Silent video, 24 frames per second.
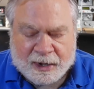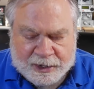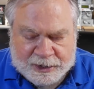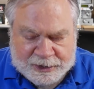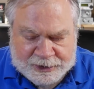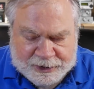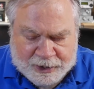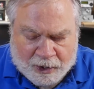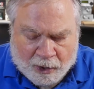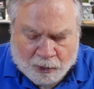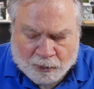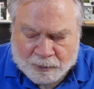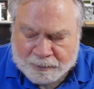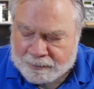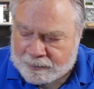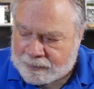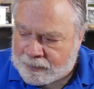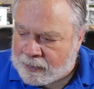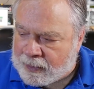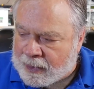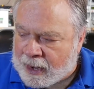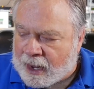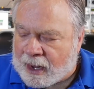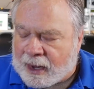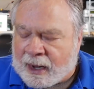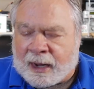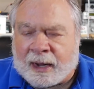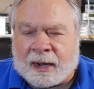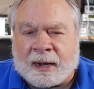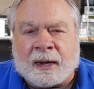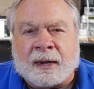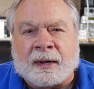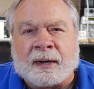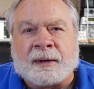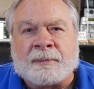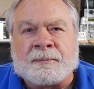So,
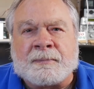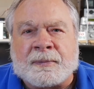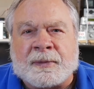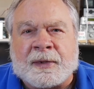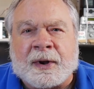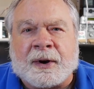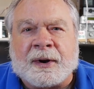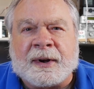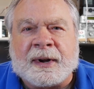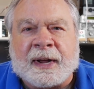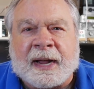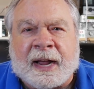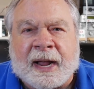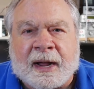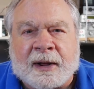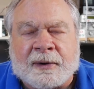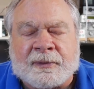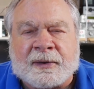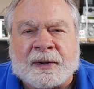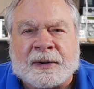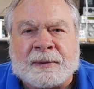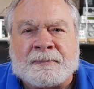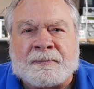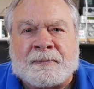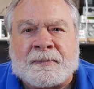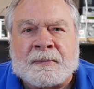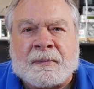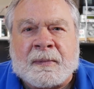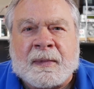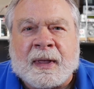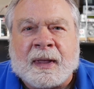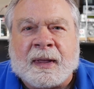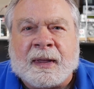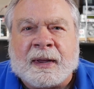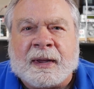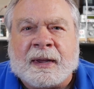uh, there you have it.
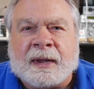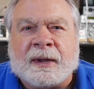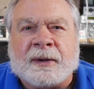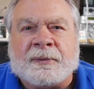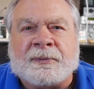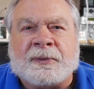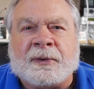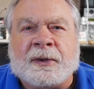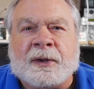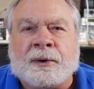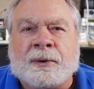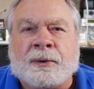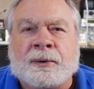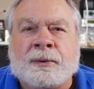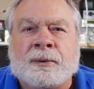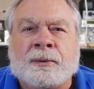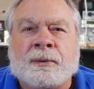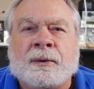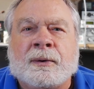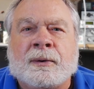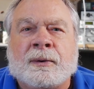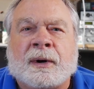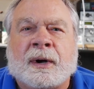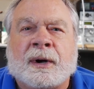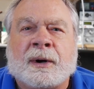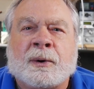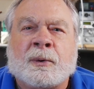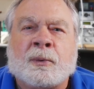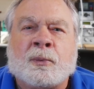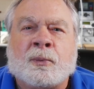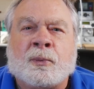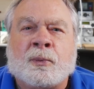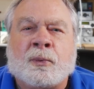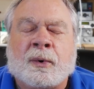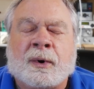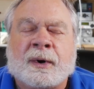If you uh,
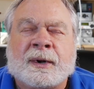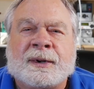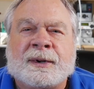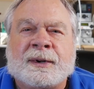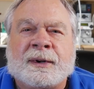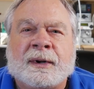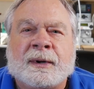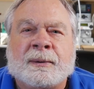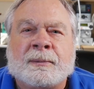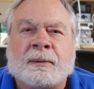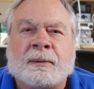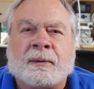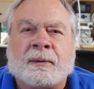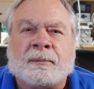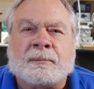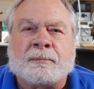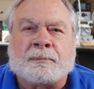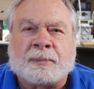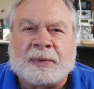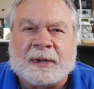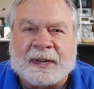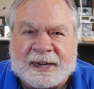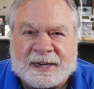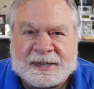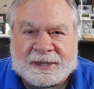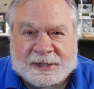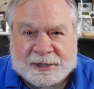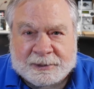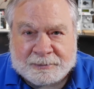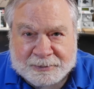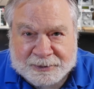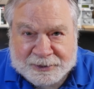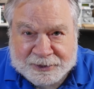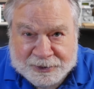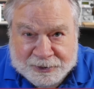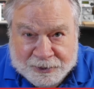would please
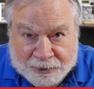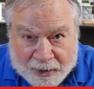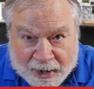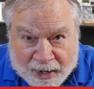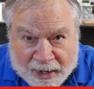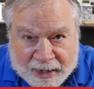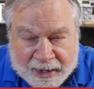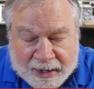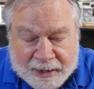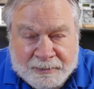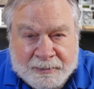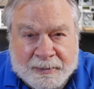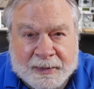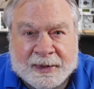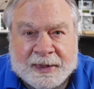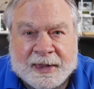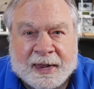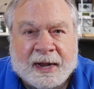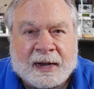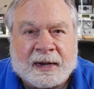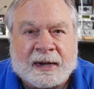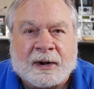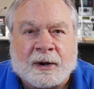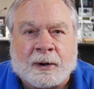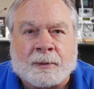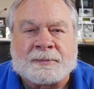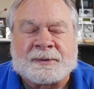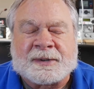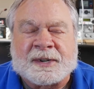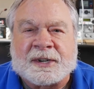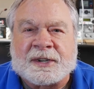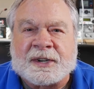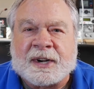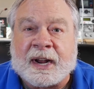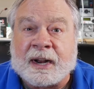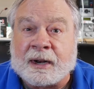subscribe. That helps
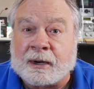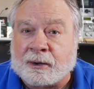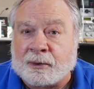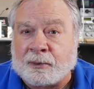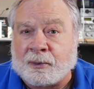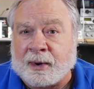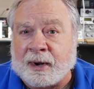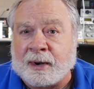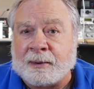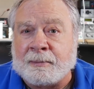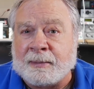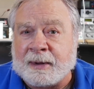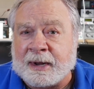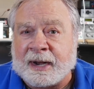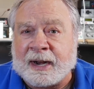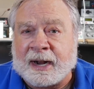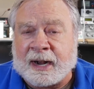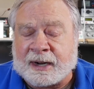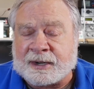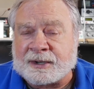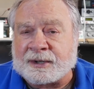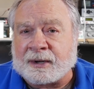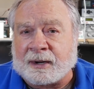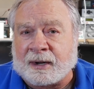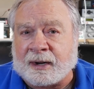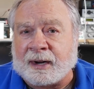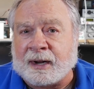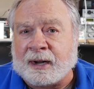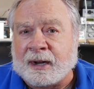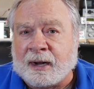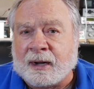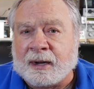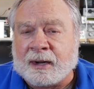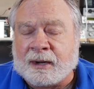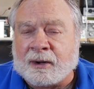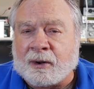the channel quite a bit, actually.
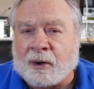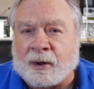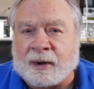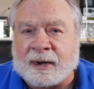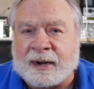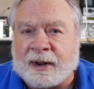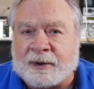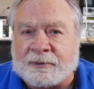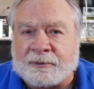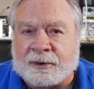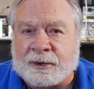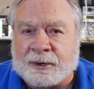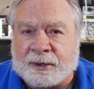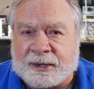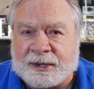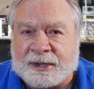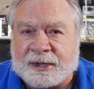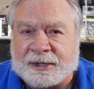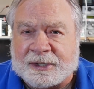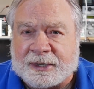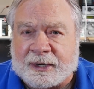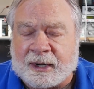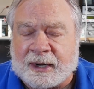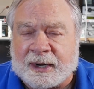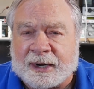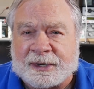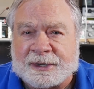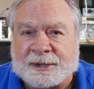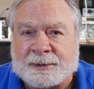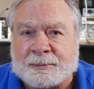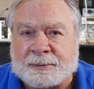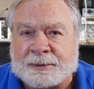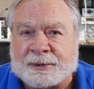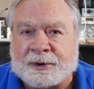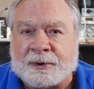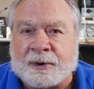All you have to do is just click
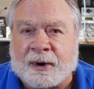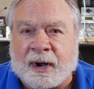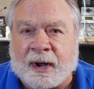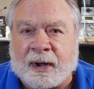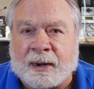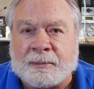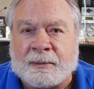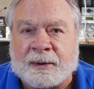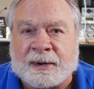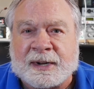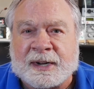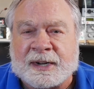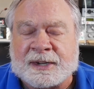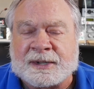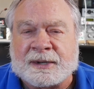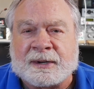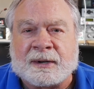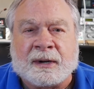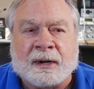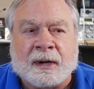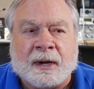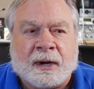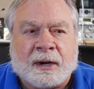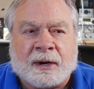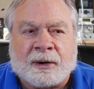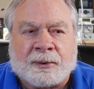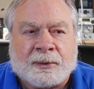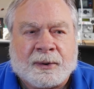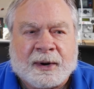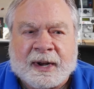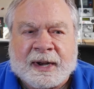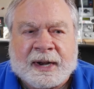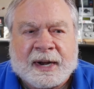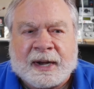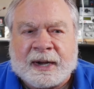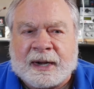subscribe. It doesn't
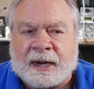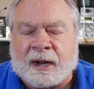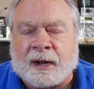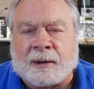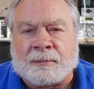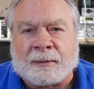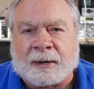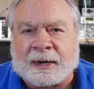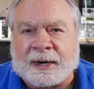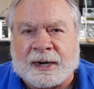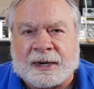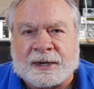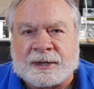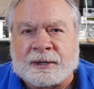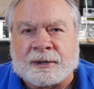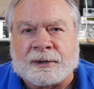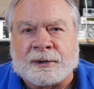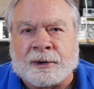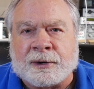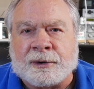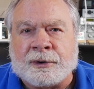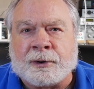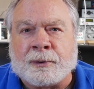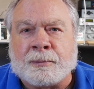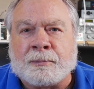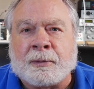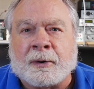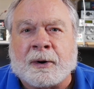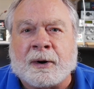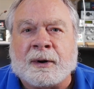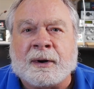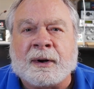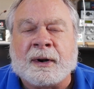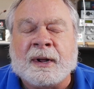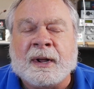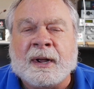create any obligation on your
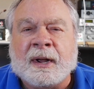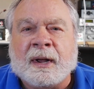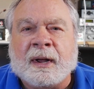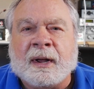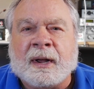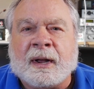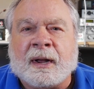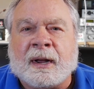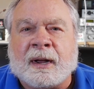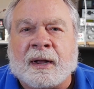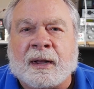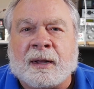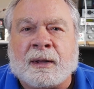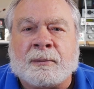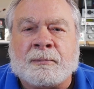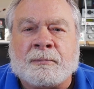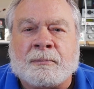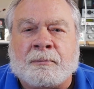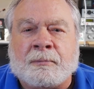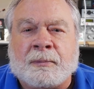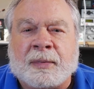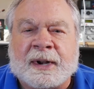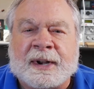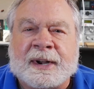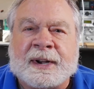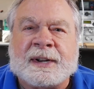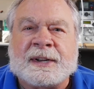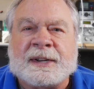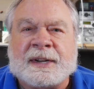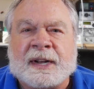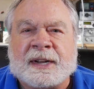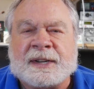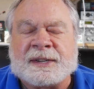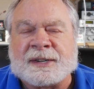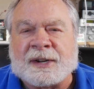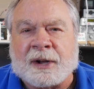part, uh, but it
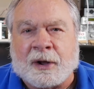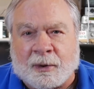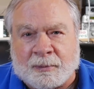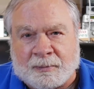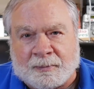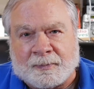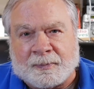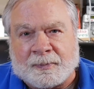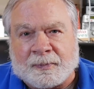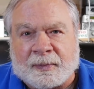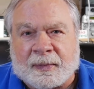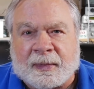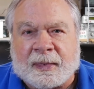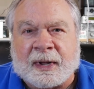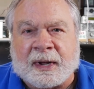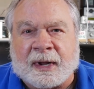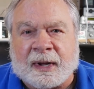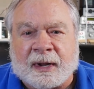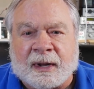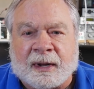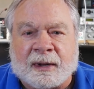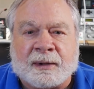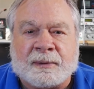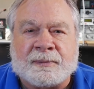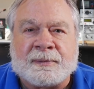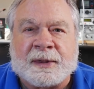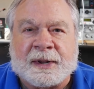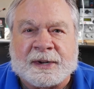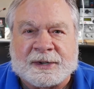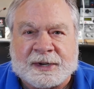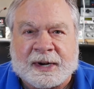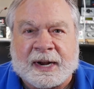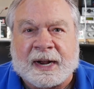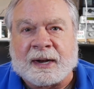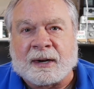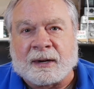does help uh, the
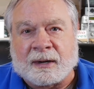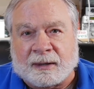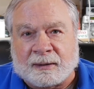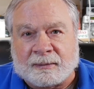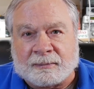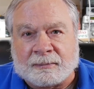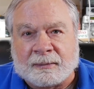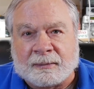channel